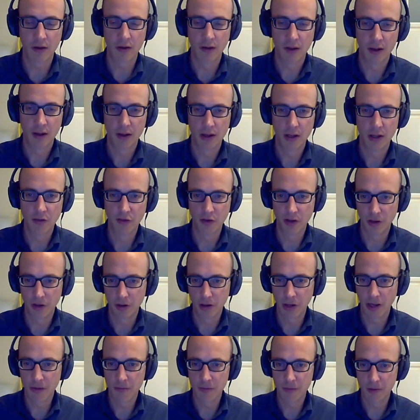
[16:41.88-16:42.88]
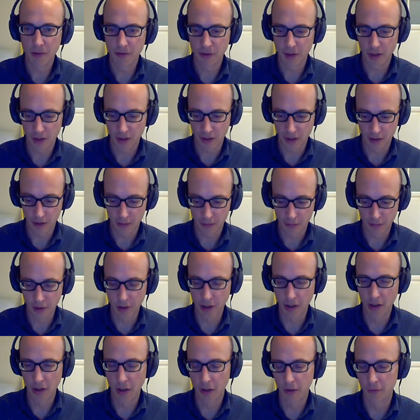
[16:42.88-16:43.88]
engineering effort, and a
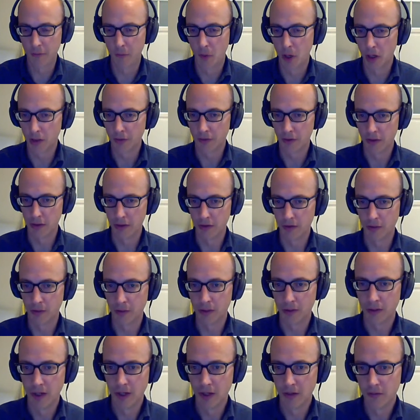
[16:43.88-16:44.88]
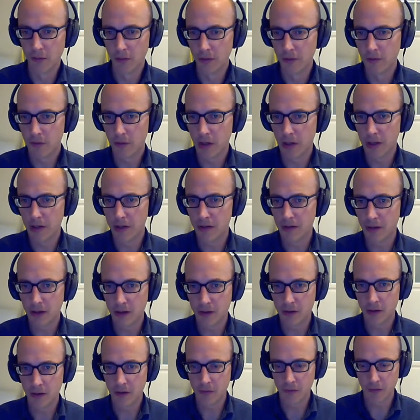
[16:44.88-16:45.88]
really lot of marketing into it. So it's really
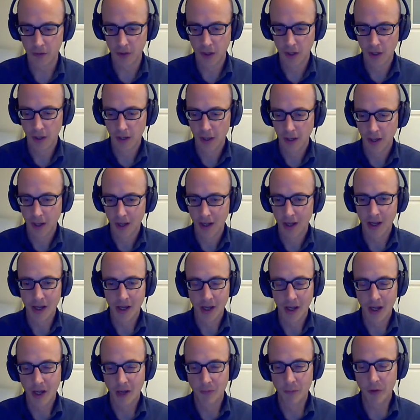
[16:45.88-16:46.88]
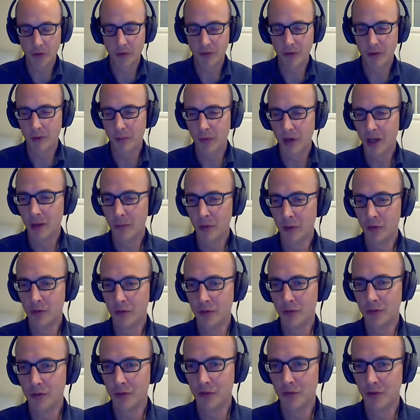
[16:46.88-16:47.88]
there's. I'm not going to be able to
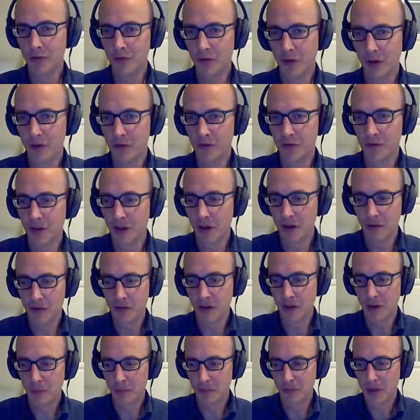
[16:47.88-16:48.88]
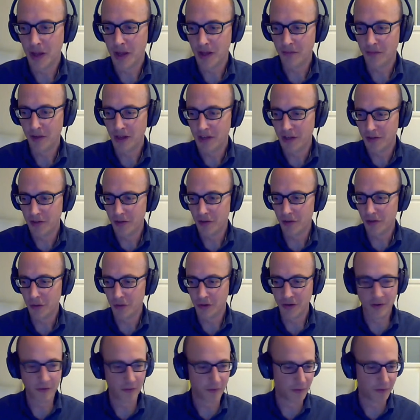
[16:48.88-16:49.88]
discuss their advantages or
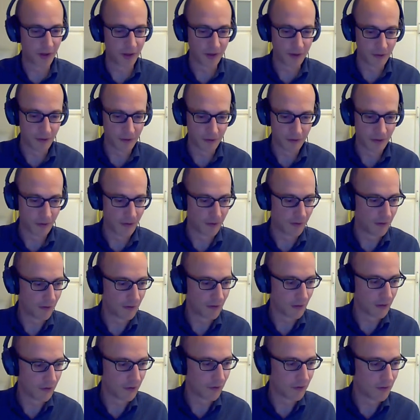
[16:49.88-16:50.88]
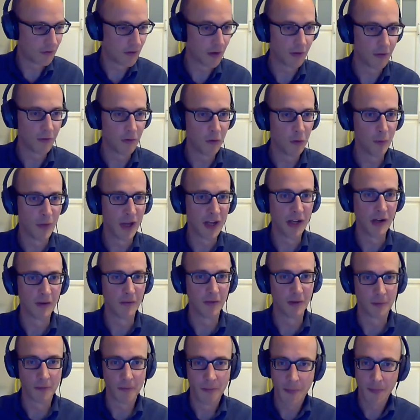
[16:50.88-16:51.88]
disadvantages. It's just there's too many of
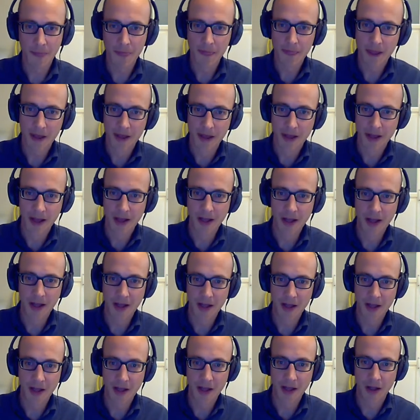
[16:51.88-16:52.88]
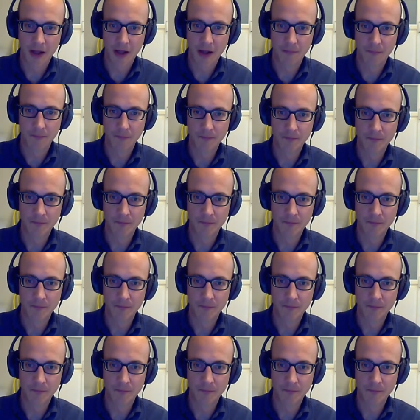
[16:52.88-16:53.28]
them.